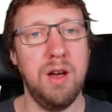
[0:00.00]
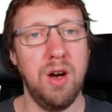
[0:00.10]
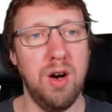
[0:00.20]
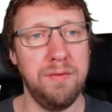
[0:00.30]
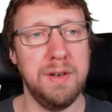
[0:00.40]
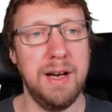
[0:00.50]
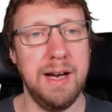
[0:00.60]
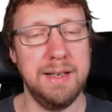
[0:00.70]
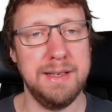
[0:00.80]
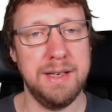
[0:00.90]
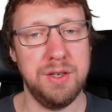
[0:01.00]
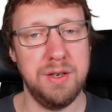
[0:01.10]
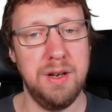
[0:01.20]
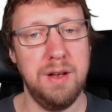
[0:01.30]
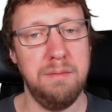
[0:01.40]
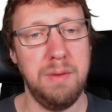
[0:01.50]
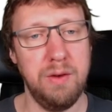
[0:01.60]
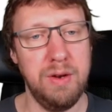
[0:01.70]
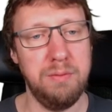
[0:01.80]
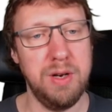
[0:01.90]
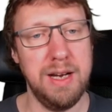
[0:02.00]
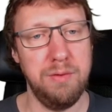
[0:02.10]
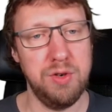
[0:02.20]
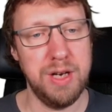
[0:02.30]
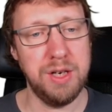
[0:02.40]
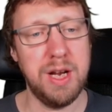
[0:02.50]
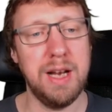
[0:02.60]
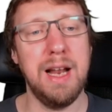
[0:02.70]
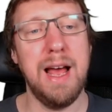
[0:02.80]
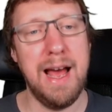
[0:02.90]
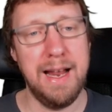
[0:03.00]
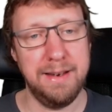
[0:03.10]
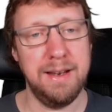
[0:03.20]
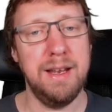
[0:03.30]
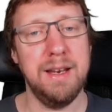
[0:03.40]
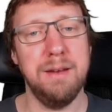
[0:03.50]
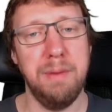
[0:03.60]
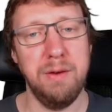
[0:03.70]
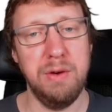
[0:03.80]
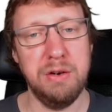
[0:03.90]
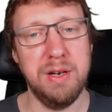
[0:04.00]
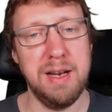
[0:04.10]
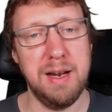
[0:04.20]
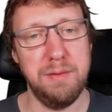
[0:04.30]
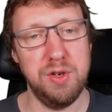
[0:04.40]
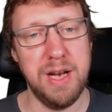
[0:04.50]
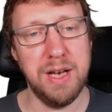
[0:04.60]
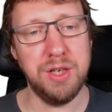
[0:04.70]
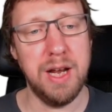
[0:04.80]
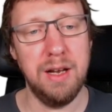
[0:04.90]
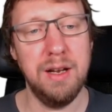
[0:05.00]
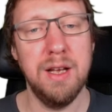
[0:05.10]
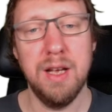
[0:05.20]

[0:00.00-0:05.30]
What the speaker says: of the hard decision binary input AWGN channel and the binary input AWGN channel.